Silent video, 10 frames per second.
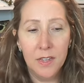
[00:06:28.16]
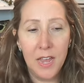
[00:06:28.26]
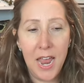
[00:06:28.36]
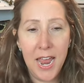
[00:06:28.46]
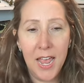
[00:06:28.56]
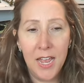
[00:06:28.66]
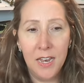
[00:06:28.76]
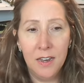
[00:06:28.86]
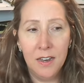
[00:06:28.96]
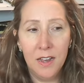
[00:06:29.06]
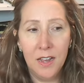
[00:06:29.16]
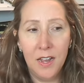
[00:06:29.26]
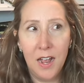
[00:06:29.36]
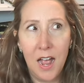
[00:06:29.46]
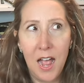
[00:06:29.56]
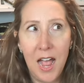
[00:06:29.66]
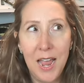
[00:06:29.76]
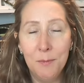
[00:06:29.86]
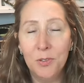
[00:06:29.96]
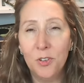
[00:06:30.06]
and
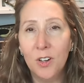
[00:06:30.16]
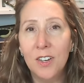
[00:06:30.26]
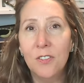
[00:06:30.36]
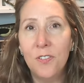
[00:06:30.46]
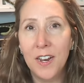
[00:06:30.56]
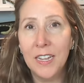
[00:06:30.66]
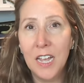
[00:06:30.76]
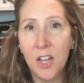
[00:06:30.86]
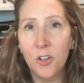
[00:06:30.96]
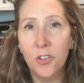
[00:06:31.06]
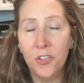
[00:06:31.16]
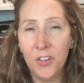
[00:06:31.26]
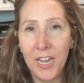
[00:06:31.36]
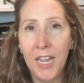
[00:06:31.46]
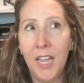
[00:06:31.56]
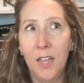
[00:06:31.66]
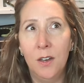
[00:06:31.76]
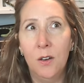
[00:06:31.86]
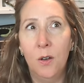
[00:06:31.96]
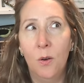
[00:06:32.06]
I'm starting to finally
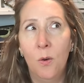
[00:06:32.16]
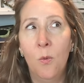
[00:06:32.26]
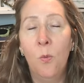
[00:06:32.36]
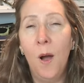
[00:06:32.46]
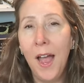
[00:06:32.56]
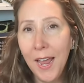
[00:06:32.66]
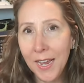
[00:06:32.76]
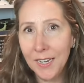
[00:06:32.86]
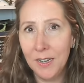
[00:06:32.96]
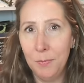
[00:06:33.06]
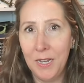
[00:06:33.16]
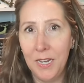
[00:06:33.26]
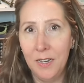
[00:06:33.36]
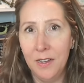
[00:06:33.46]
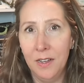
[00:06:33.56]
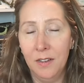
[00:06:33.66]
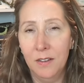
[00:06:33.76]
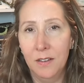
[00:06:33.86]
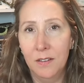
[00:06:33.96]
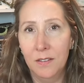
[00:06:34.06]
understand why I need to be eating
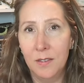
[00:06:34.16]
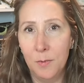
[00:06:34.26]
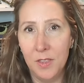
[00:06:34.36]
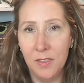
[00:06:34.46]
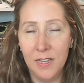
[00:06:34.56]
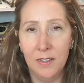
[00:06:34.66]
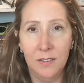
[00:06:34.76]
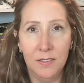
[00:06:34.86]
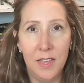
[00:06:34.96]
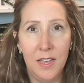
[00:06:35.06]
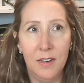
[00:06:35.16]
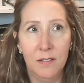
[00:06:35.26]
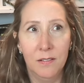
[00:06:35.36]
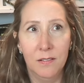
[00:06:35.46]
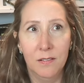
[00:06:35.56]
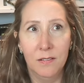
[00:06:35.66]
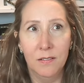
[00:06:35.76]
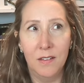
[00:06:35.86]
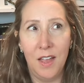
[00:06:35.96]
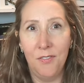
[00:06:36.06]
some of the things that
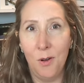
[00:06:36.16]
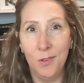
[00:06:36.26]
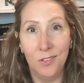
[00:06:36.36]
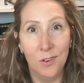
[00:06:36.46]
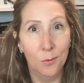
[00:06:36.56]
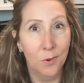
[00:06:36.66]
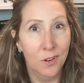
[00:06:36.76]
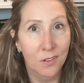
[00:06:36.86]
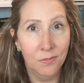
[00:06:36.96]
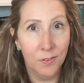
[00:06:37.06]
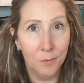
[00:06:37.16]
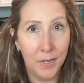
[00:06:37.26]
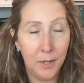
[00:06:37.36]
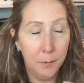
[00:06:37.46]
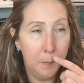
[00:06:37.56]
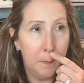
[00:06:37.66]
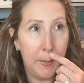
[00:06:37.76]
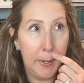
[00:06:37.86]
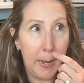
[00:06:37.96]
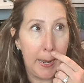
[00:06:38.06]
I've always known were good for me,
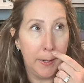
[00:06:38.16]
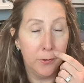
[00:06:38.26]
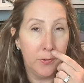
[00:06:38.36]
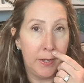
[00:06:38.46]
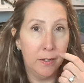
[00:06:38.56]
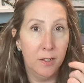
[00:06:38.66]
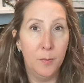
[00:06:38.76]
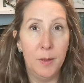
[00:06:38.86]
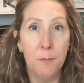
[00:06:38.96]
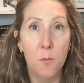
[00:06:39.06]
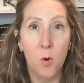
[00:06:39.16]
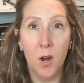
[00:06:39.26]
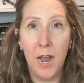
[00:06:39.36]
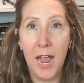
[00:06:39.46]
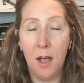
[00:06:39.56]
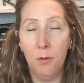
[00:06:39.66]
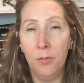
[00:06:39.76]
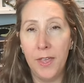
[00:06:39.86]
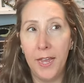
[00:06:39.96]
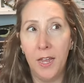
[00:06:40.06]
but I understand a little bit more how
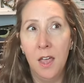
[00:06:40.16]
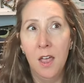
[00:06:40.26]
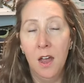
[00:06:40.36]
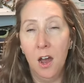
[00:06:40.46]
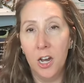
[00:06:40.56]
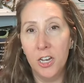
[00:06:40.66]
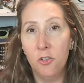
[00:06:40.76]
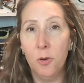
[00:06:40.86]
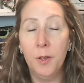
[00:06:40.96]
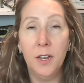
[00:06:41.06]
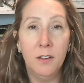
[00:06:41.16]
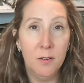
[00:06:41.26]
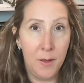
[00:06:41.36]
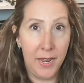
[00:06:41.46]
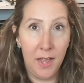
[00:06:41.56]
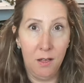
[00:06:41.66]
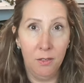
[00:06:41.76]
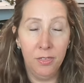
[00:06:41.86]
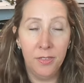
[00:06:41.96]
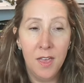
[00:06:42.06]
they are contributing to my
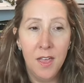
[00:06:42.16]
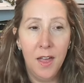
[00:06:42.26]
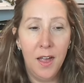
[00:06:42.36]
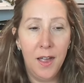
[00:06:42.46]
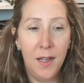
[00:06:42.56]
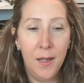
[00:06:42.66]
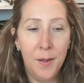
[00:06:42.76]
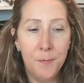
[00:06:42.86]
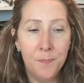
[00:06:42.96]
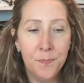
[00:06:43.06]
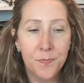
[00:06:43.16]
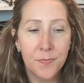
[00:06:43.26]
health. Um,